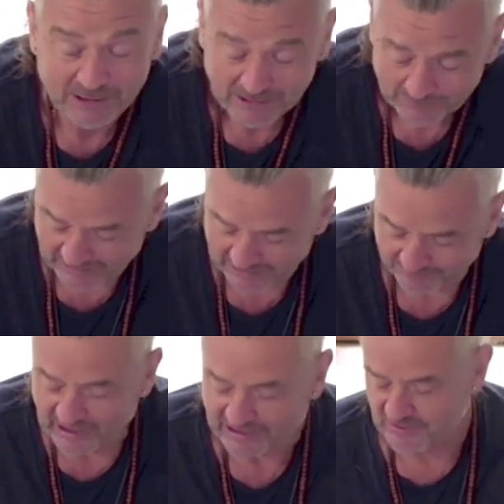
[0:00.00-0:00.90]
but uh,
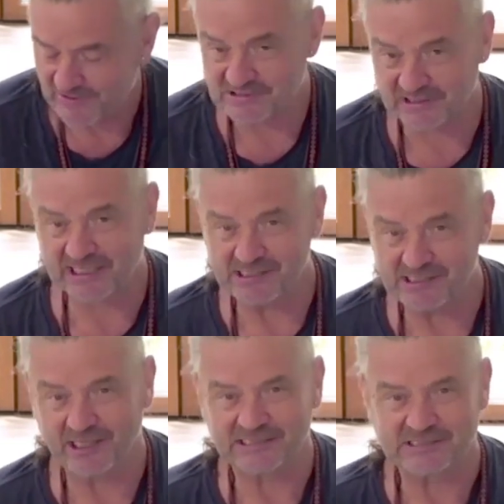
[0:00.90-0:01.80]
yeah so that's the key
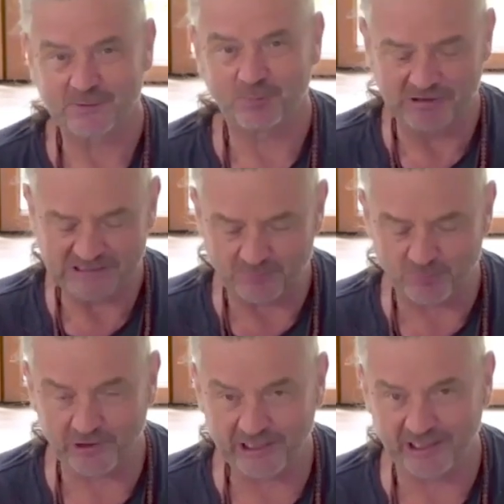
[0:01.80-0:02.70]
thing it's the it's the
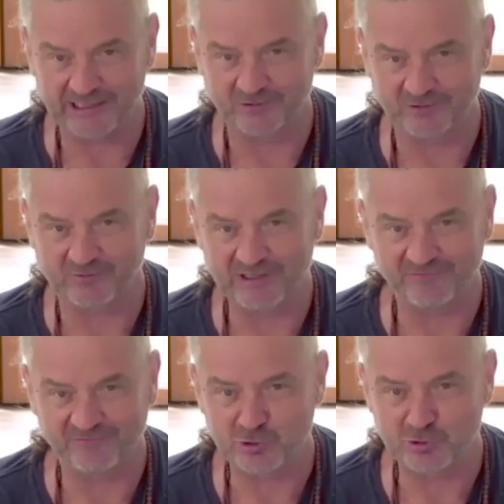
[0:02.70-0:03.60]
breaking down of the
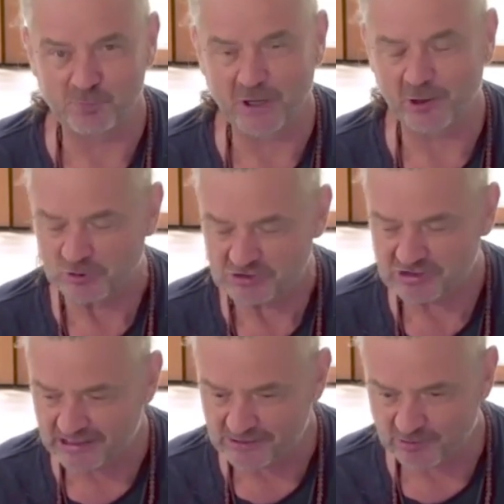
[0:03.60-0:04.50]
individual components
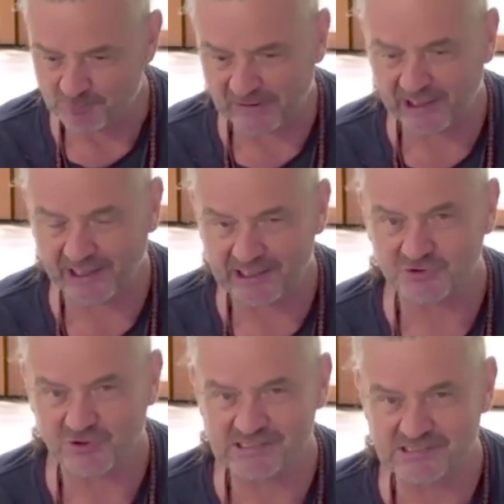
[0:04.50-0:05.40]
the the being
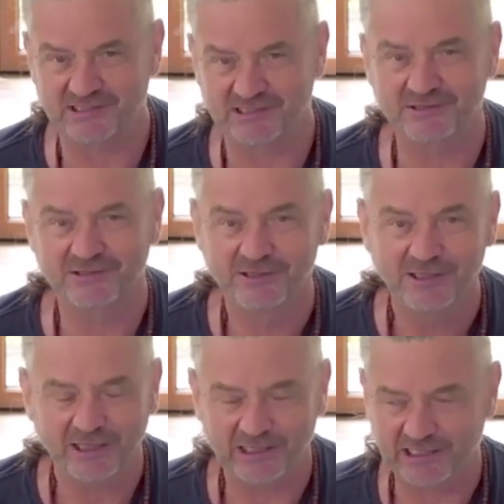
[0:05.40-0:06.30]
interested
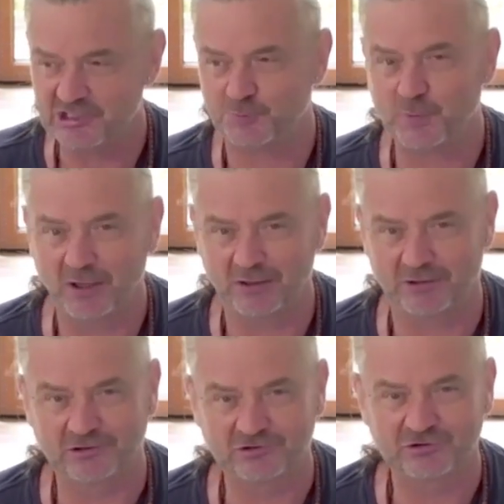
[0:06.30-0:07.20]
in each
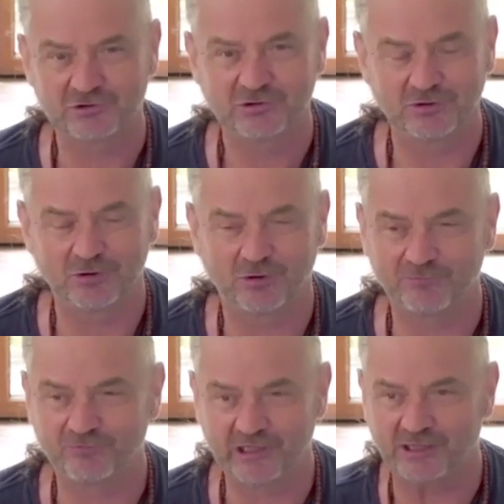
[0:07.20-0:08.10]
part
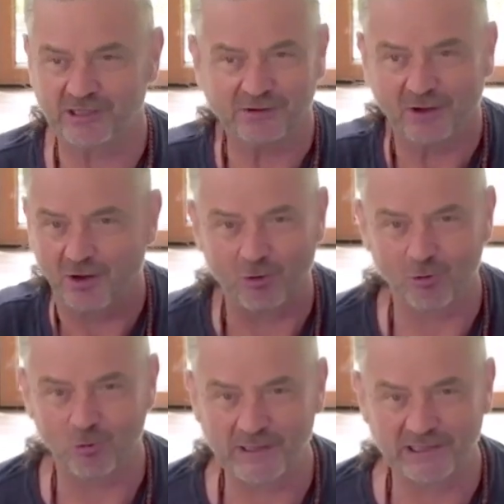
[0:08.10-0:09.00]
of the
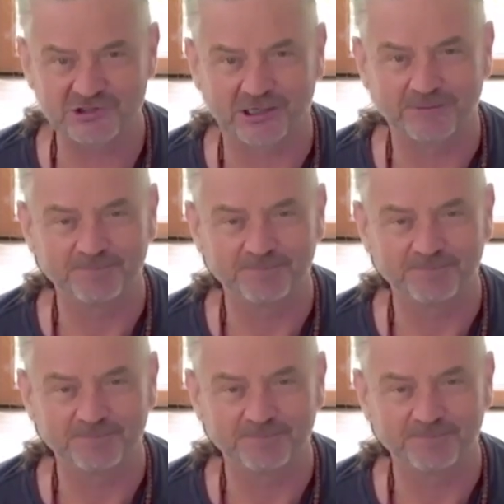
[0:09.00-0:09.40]
whole picture